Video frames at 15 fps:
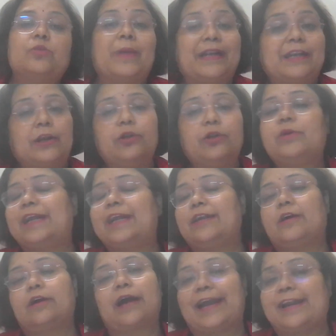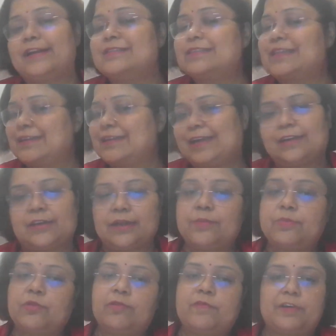So better to get a guidance and
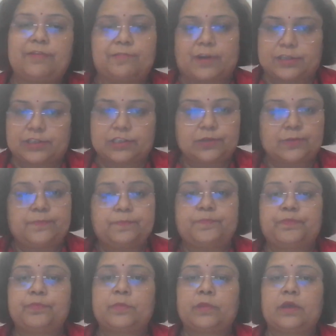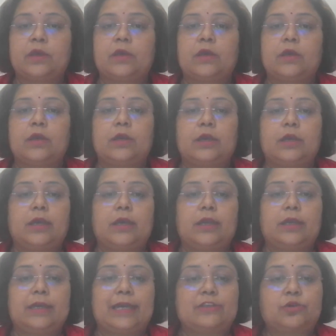improve it fast.
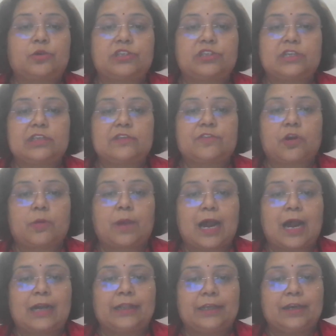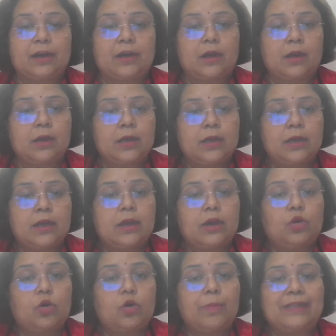Next question is from Hardika.
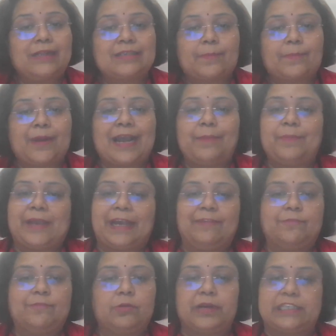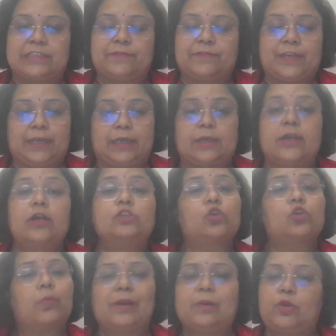Low milk supply and painful breastfeeding.
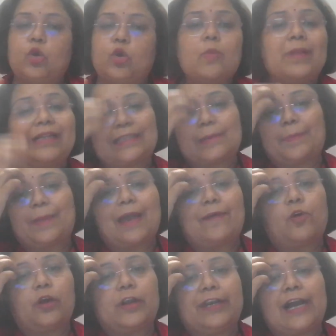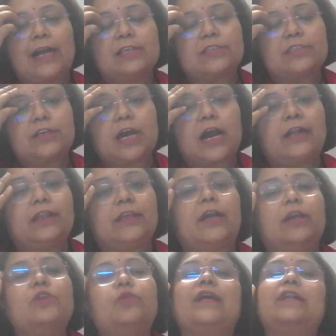So low milk supply, I've already answered,
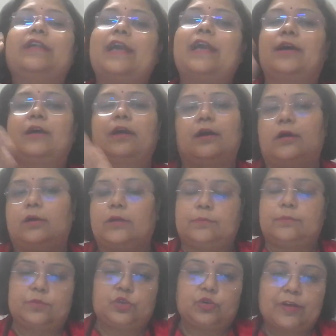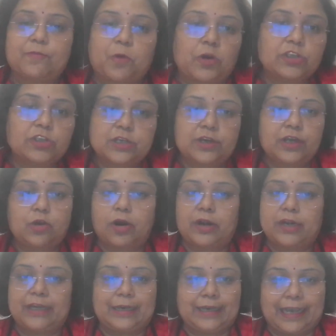Hardika. You can watch the
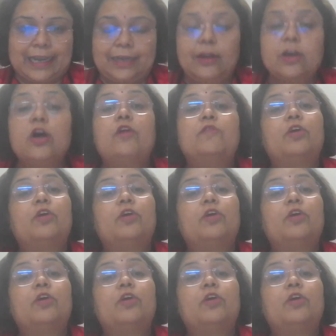recording again.